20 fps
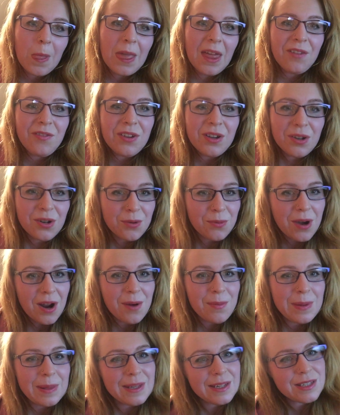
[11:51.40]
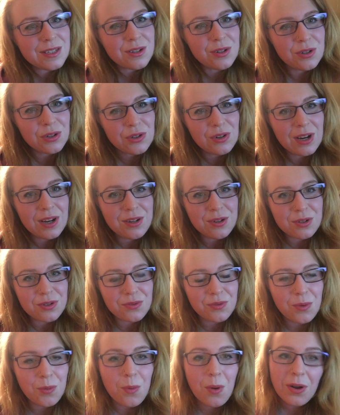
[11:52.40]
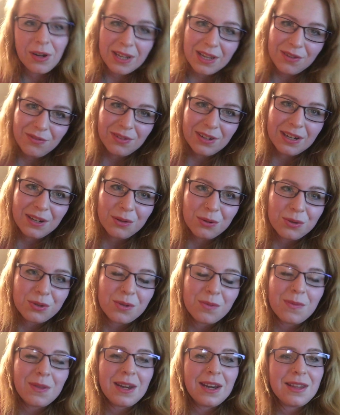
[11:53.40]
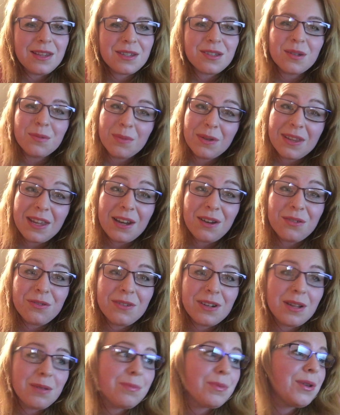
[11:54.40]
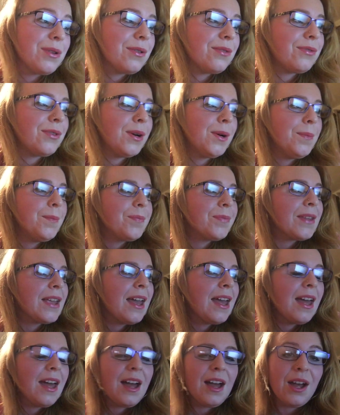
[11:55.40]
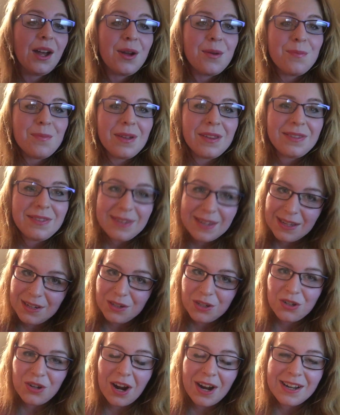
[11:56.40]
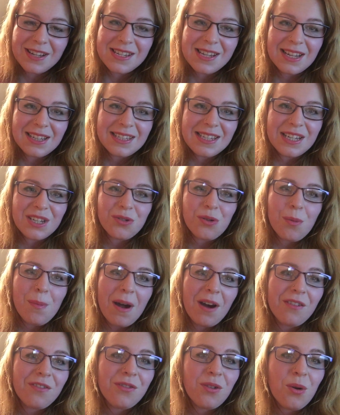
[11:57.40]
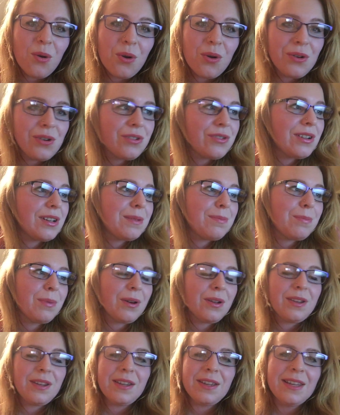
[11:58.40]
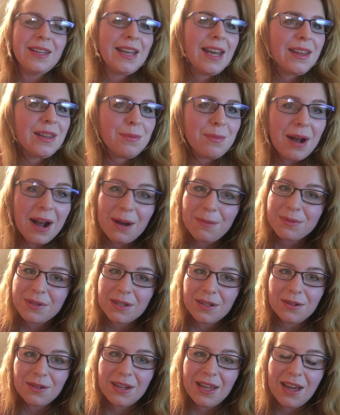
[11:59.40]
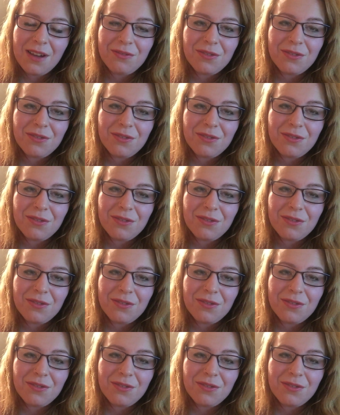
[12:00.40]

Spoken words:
if you're going to wear them in this country just for one evening or something in the summer, they look really beautiful. They'll try and sell these for about 400, but you can get them absolutely